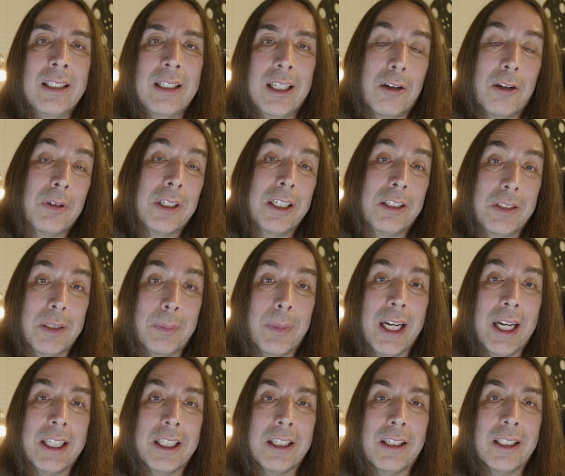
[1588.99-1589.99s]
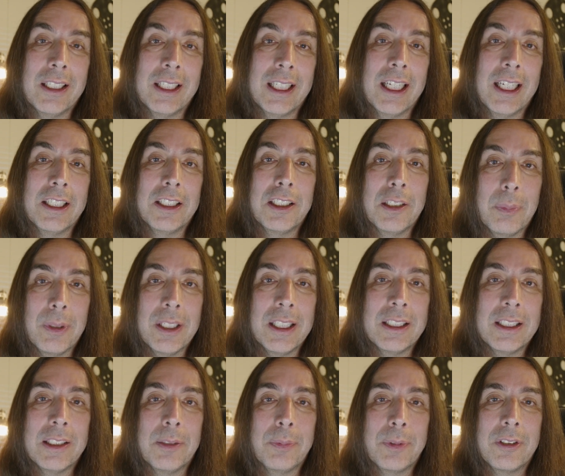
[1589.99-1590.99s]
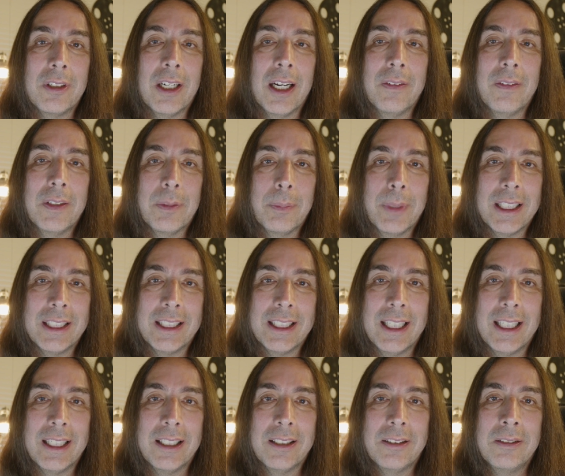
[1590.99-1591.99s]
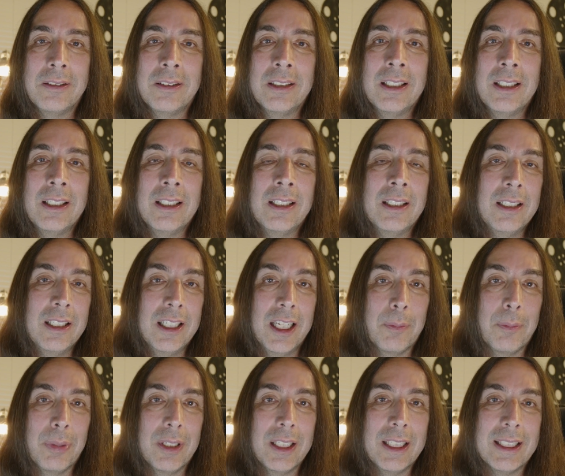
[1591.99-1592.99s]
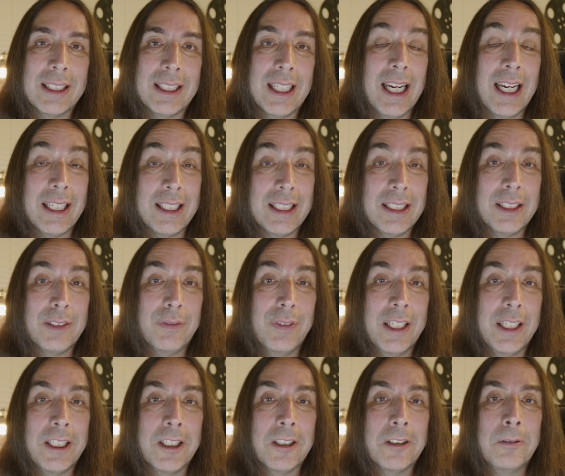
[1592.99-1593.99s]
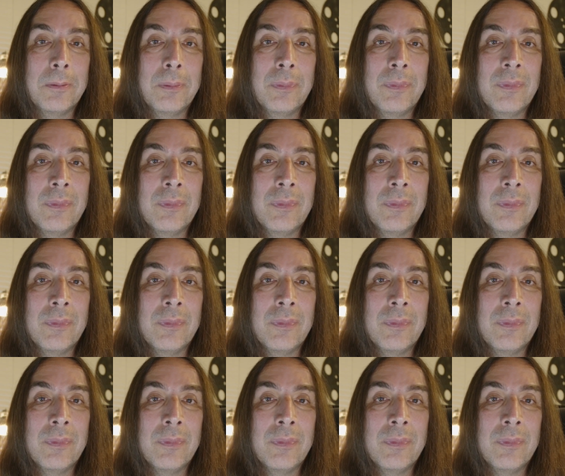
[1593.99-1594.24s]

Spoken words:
I want to remind y'all again to please subscribe to my channel, and please like this video.